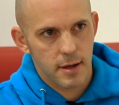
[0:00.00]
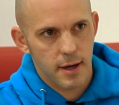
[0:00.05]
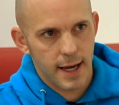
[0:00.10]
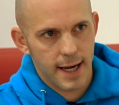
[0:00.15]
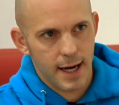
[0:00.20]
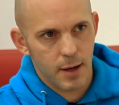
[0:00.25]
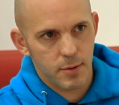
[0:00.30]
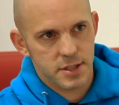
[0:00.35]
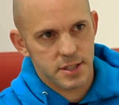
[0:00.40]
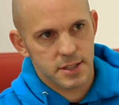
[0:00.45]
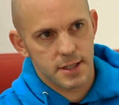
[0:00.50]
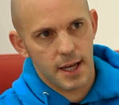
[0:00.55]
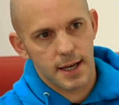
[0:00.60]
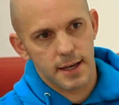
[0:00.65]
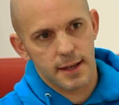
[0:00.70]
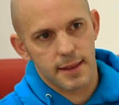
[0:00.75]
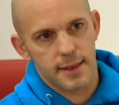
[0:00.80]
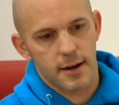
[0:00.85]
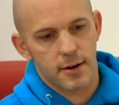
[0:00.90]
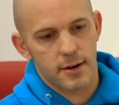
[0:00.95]
And I was
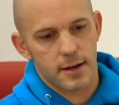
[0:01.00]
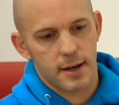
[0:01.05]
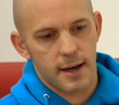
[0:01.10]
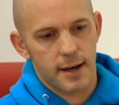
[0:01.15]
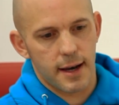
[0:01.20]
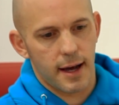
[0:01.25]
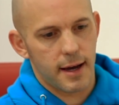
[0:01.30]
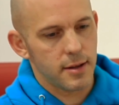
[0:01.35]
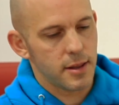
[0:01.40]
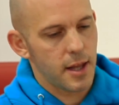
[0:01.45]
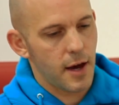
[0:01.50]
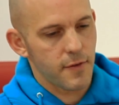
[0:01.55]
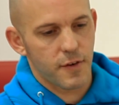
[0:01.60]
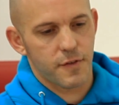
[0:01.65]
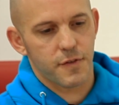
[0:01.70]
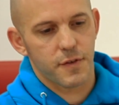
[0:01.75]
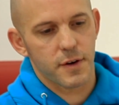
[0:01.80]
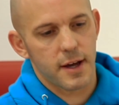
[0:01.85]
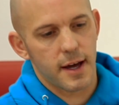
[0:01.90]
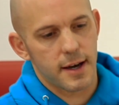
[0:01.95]
standing there, and I'll never
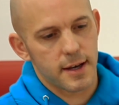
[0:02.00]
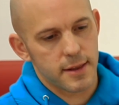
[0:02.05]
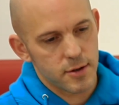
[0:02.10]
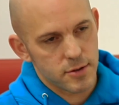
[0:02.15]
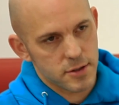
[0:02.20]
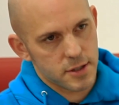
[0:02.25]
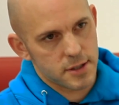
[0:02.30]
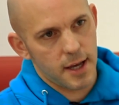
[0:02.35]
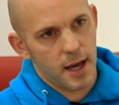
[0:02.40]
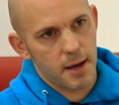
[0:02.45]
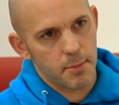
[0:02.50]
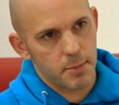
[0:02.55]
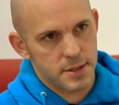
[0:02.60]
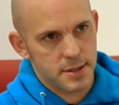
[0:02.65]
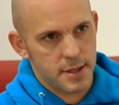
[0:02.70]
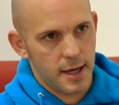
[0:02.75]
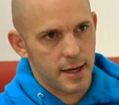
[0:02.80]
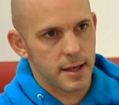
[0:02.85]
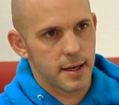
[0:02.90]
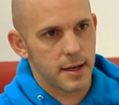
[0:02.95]
forget it. There was a time I'm
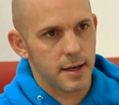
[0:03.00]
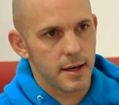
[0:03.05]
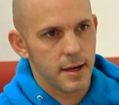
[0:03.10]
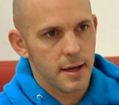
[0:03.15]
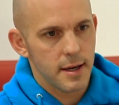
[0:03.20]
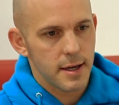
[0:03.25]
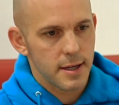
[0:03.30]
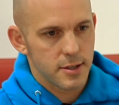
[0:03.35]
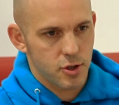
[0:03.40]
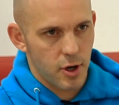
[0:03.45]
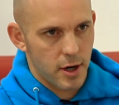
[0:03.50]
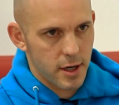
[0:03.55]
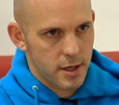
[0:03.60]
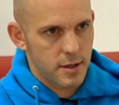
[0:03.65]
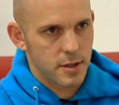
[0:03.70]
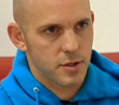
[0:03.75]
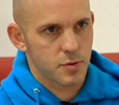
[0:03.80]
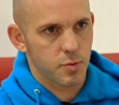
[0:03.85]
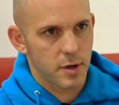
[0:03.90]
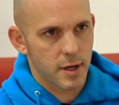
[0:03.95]
standing and
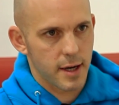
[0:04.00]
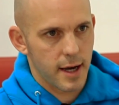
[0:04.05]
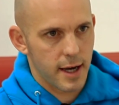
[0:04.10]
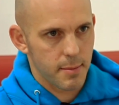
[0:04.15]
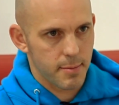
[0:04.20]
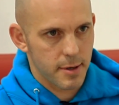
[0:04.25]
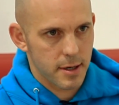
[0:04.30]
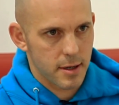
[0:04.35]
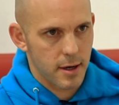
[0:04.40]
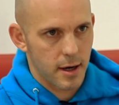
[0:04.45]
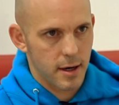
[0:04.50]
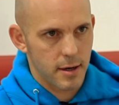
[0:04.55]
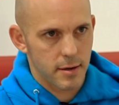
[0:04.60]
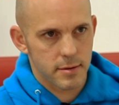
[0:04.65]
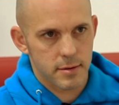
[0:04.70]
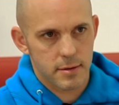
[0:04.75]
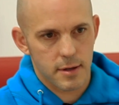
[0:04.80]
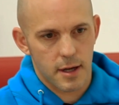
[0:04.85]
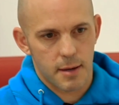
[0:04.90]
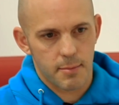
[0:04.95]
talking to this one guy about a car,
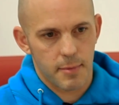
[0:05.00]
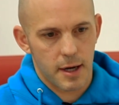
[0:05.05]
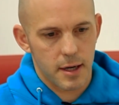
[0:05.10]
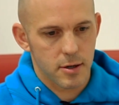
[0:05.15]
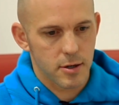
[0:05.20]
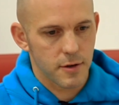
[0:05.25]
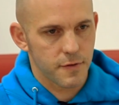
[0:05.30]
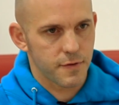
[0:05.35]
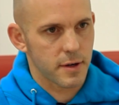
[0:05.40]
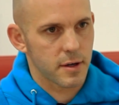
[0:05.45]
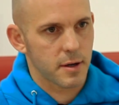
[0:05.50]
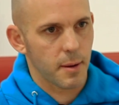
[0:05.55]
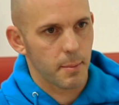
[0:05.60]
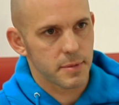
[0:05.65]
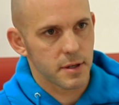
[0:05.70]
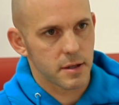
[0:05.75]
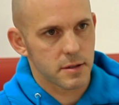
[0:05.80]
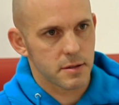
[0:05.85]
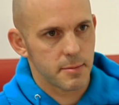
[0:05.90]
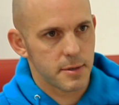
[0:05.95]
and my girlfriend
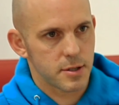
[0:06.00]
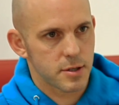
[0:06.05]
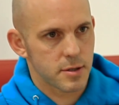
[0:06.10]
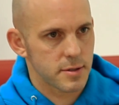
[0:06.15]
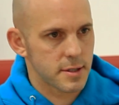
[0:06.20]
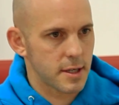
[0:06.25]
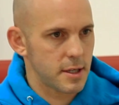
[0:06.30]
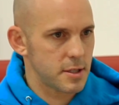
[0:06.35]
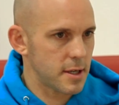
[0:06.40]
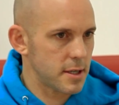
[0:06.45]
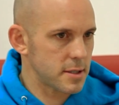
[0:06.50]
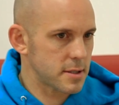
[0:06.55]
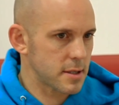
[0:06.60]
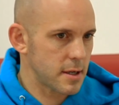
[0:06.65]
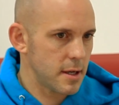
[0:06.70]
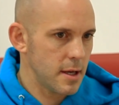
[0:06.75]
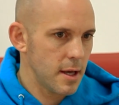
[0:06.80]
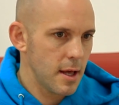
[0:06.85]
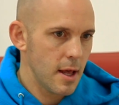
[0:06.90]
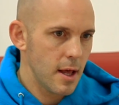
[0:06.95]
comes up to me and she goes, "Hey,
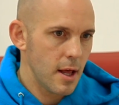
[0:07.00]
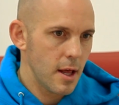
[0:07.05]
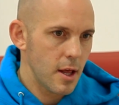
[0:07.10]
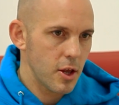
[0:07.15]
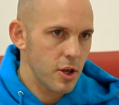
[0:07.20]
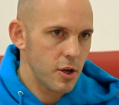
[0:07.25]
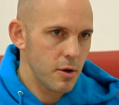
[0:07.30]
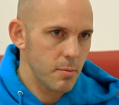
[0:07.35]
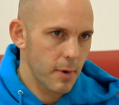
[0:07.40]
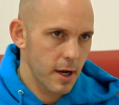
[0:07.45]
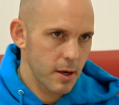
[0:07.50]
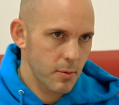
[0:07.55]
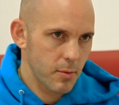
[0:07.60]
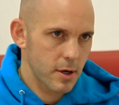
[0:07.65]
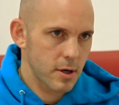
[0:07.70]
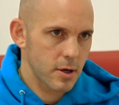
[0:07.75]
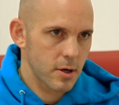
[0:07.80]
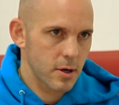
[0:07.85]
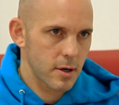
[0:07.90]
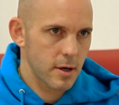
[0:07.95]
Jason, you might
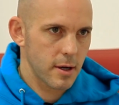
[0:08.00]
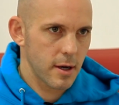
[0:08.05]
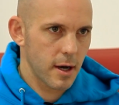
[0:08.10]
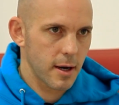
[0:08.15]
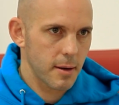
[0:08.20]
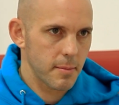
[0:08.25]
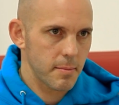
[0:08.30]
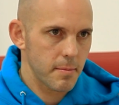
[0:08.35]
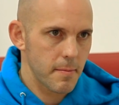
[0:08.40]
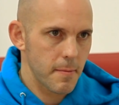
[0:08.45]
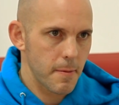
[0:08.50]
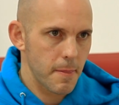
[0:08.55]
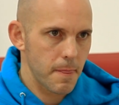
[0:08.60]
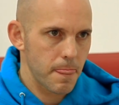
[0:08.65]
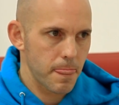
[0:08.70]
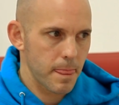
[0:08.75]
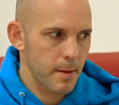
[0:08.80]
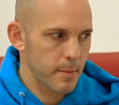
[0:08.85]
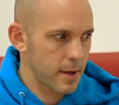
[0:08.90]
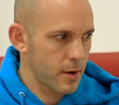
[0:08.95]
want to hurry up."
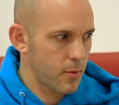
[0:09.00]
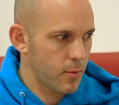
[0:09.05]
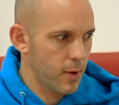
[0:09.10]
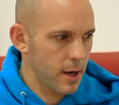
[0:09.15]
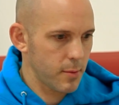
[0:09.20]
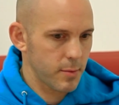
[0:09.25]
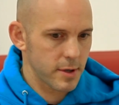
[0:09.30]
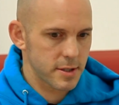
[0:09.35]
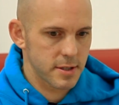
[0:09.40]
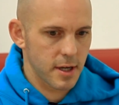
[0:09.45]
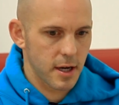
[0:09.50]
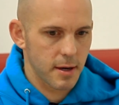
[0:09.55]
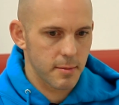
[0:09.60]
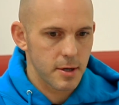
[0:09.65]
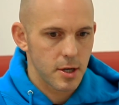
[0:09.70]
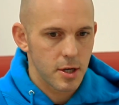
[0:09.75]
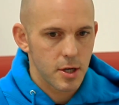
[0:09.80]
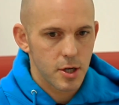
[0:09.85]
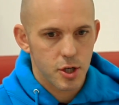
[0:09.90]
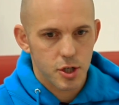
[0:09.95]
I'm like, "Why? What's
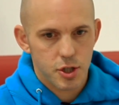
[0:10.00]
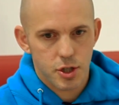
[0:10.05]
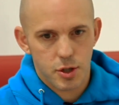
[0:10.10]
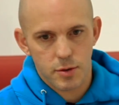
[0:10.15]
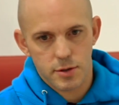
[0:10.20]
up?" She